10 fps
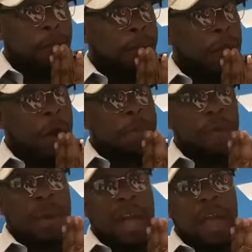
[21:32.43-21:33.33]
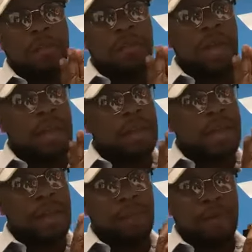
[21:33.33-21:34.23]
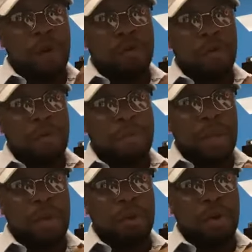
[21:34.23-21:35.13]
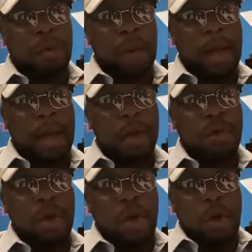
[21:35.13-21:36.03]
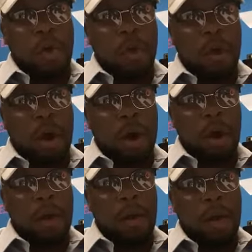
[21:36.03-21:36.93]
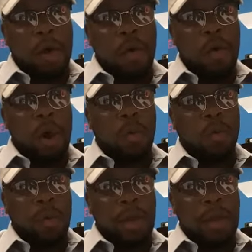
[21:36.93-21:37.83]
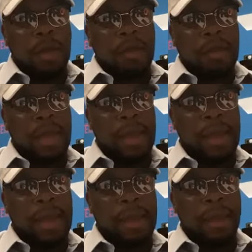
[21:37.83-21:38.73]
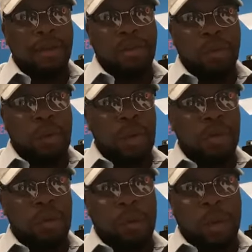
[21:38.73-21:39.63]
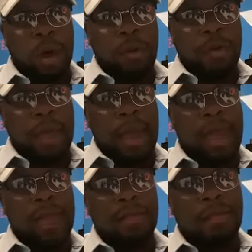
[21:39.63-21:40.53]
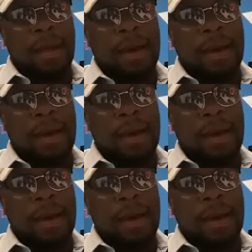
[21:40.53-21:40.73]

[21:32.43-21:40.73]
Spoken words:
Very pronounced, dedicated folks who have been on the ground, who are really saying and doing the work that is,